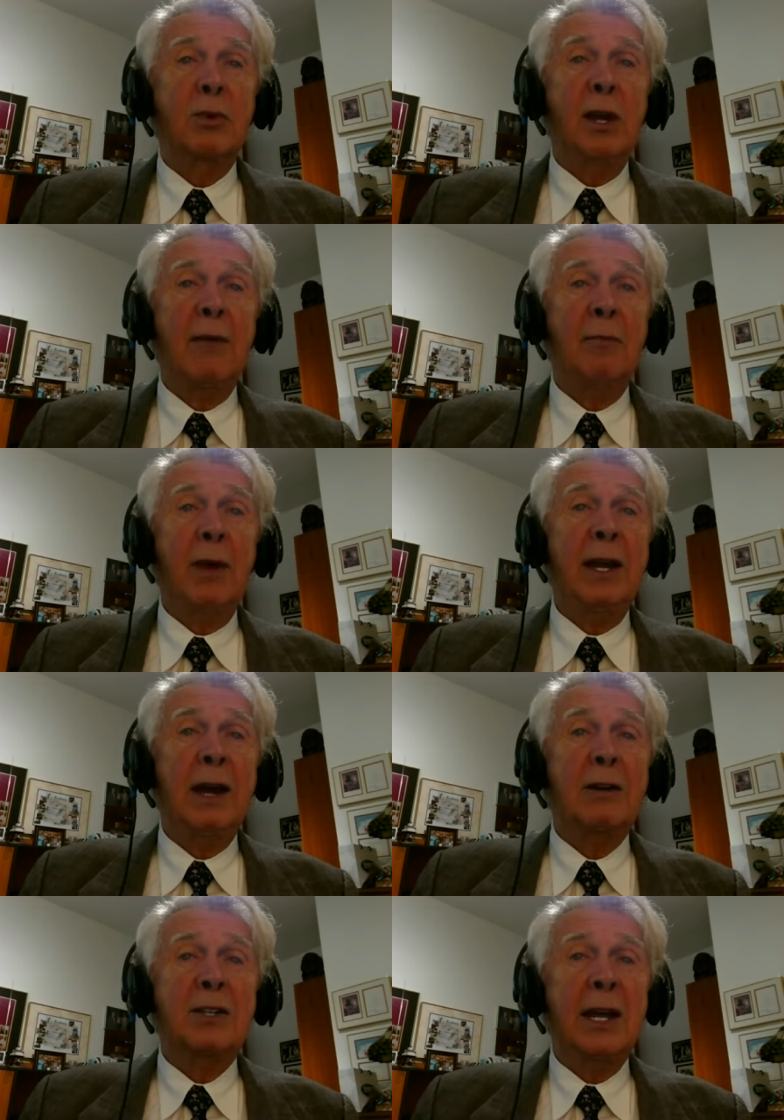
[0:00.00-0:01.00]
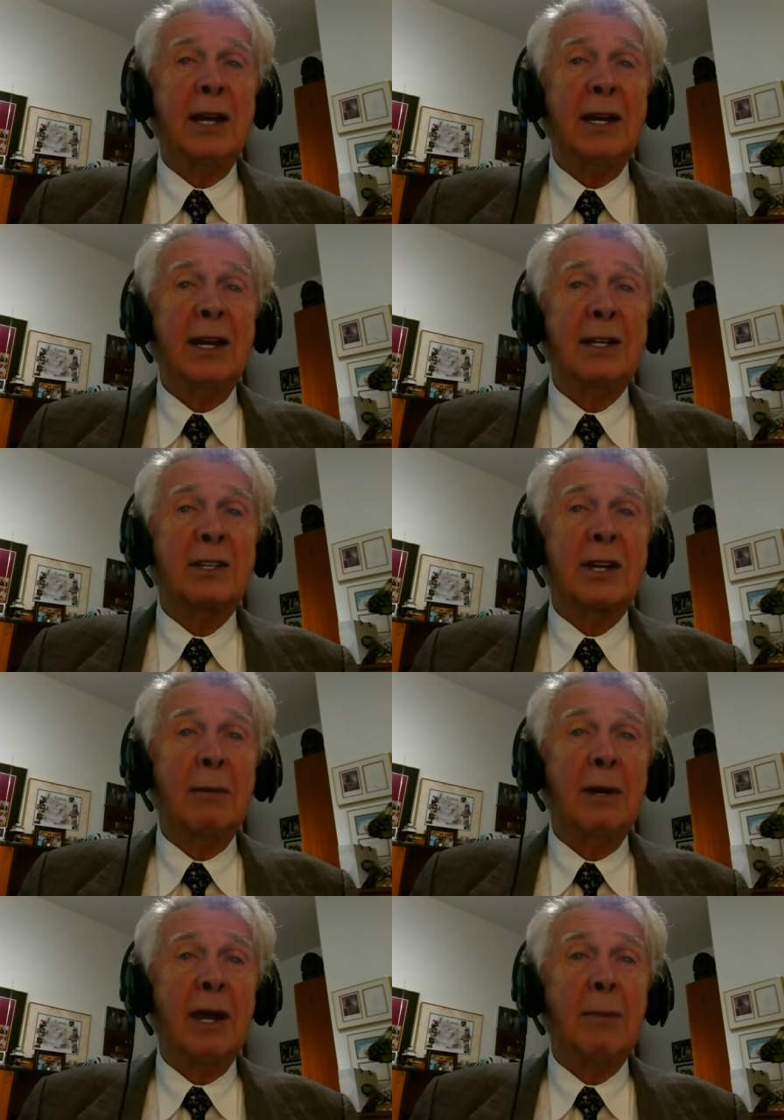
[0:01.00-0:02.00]
We have many outstanding guests
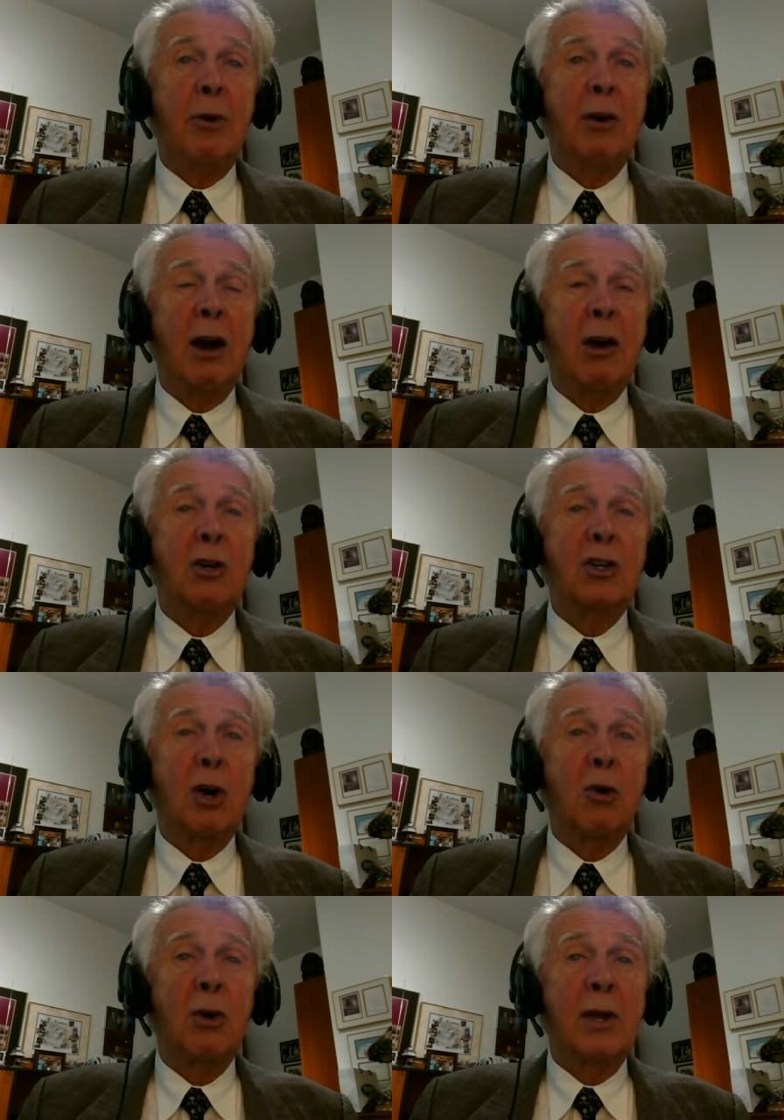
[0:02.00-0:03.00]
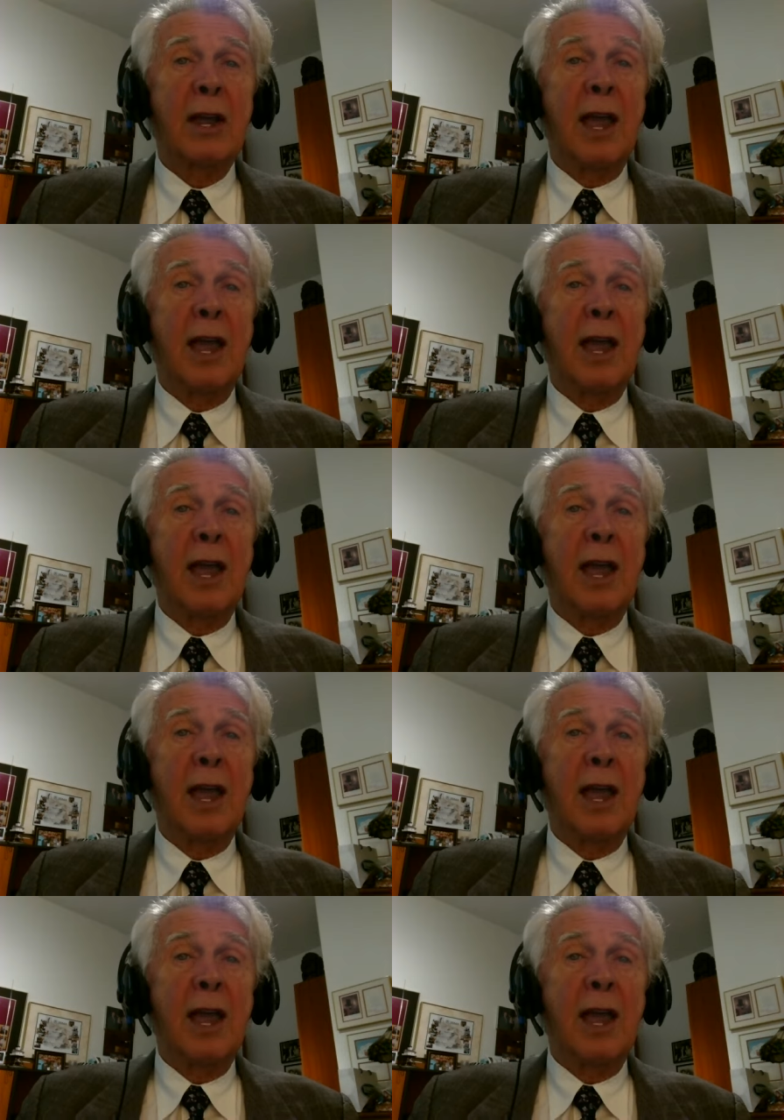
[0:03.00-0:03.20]
coming up on our show,